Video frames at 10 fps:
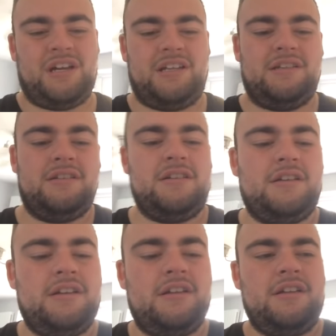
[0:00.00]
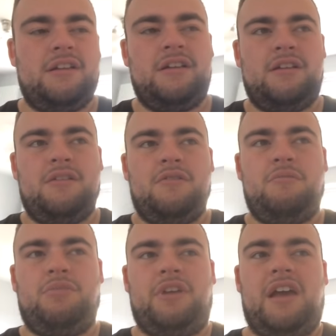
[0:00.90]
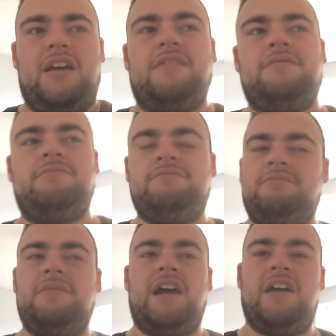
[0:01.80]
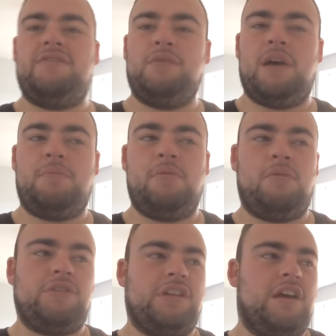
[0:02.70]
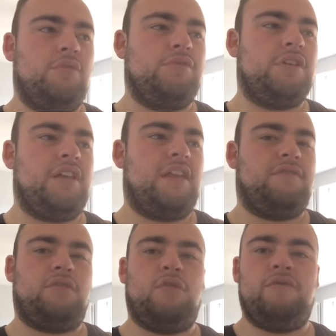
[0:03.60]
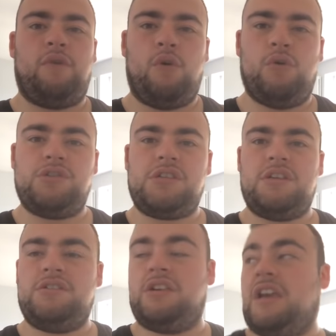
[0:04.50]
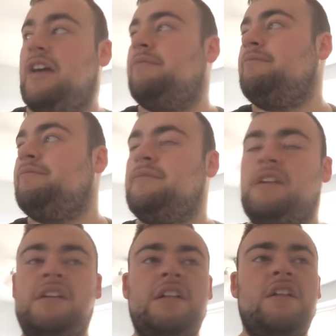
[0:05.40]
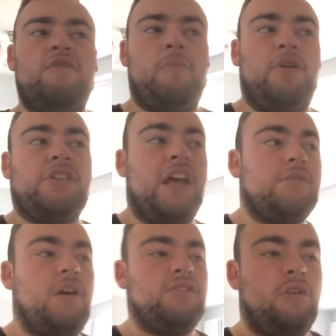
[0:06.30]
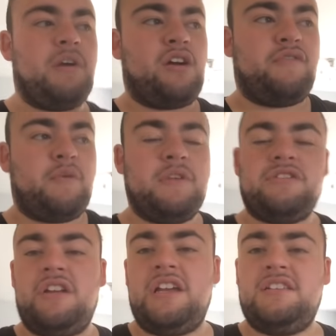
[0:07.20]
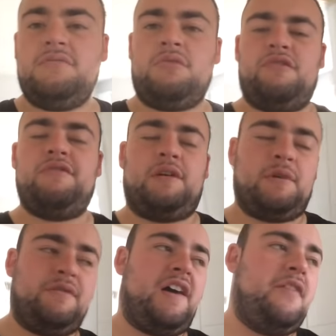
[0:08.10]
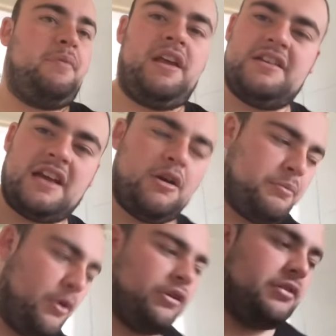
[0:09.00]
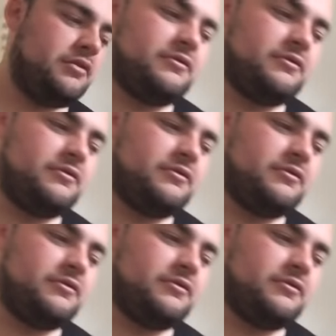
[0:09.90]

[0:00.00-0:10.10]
chance. But yeah, I have to put my washing out and then I have to go and vote. So yeah. Football tonight as well, do you know what I mean? I've got a few injuries, we've got about five players out, but